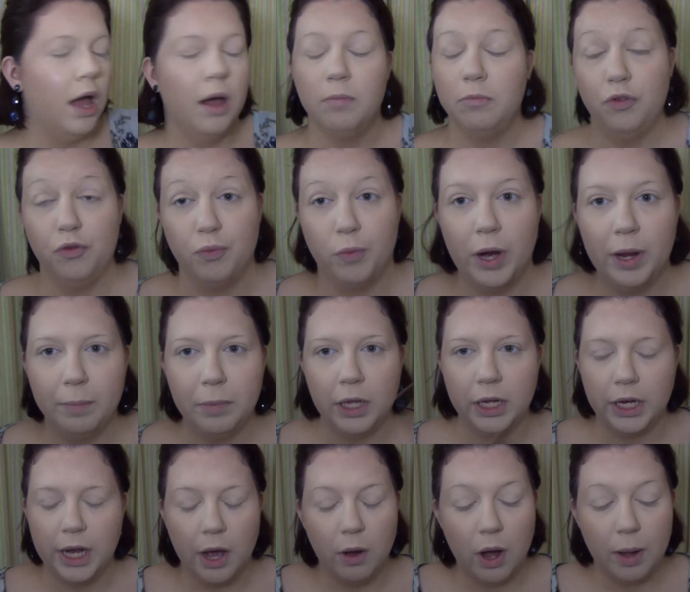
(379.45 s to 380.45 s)
I'm just
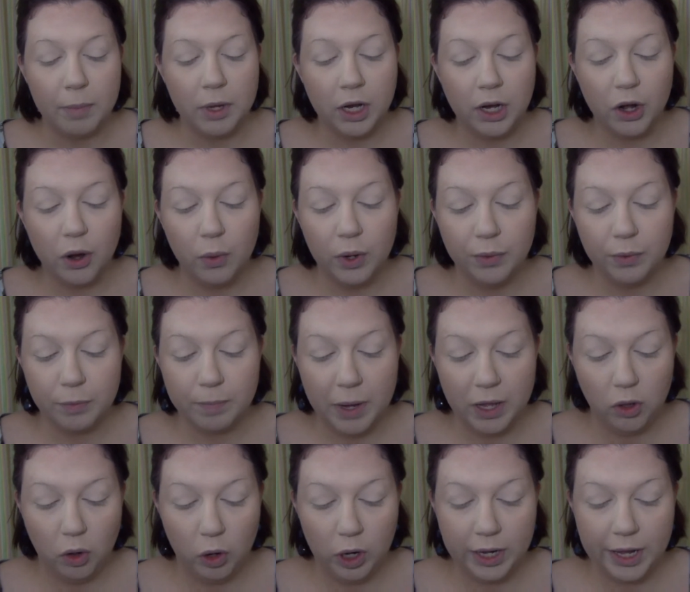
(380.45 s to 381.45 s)
rambling now. I'm gonna go in with
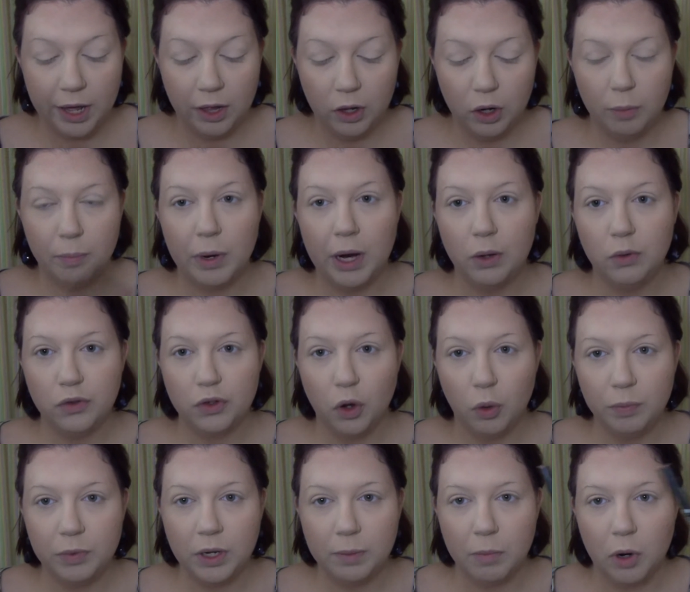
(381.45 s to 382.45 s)
my Laura Geller Brow
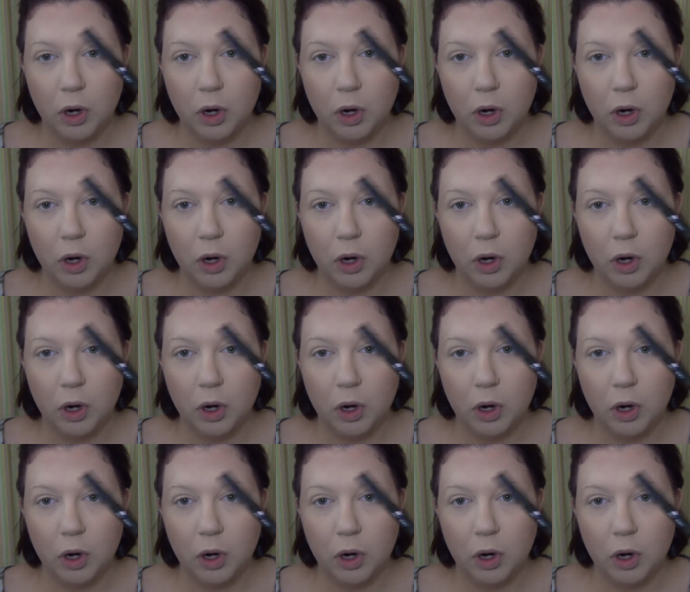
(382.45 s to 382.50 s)
Sculpting